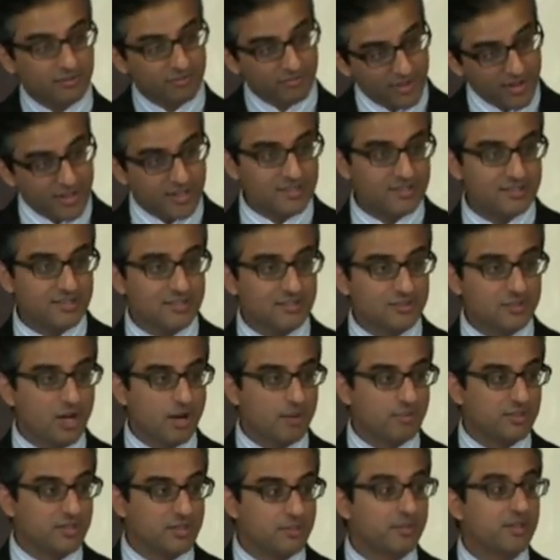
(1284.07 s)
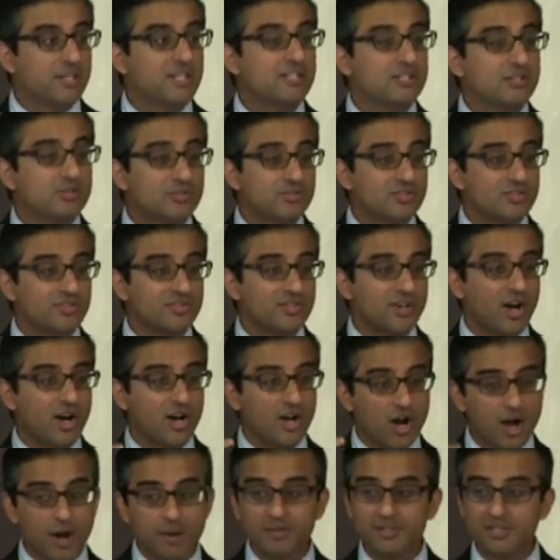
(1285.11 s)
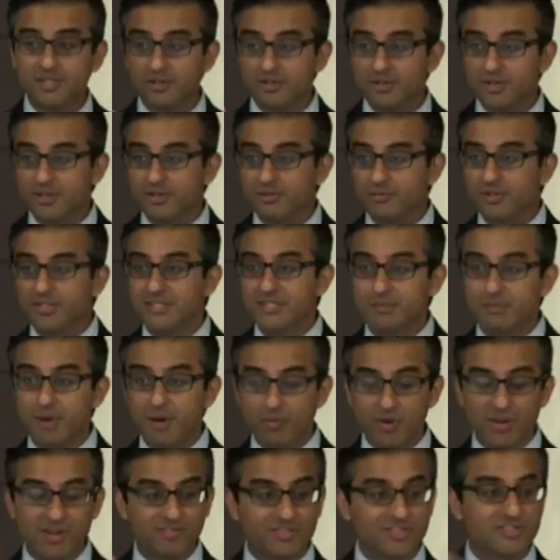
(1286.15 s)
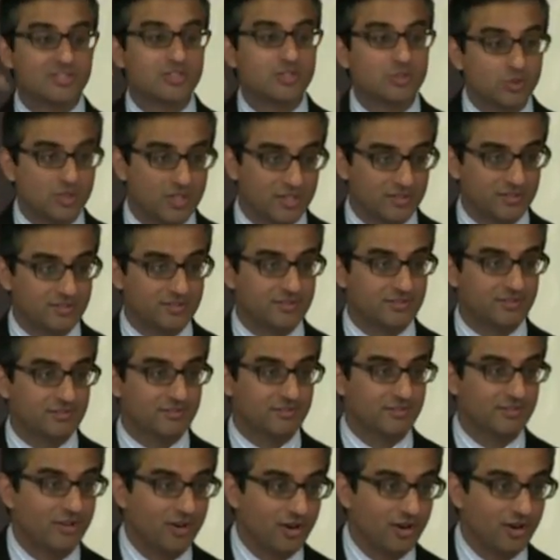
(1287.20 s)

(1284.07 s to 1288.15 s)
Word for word: Fakhreddin's commentary, but he uses a commentary written by one of his students